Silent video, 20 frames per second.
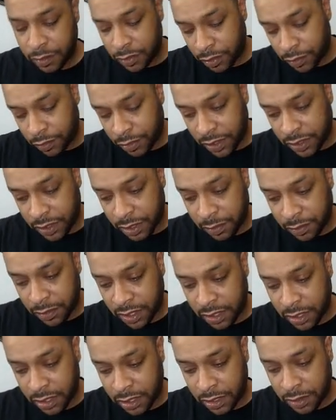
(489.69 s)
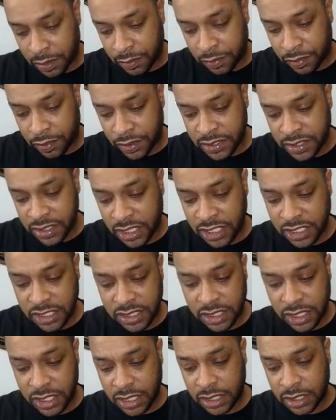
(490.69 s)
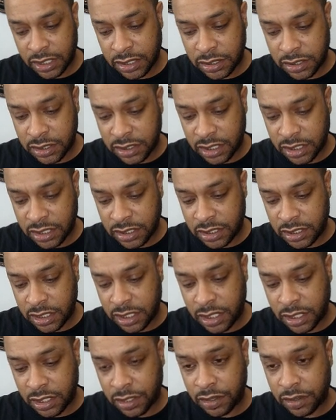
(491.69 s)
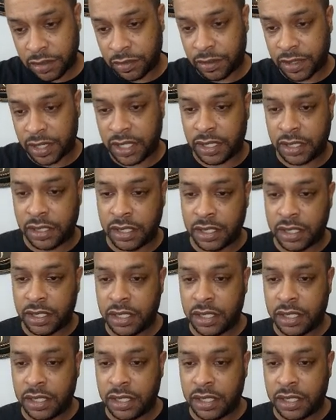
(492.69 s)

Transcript: percentage sign 63.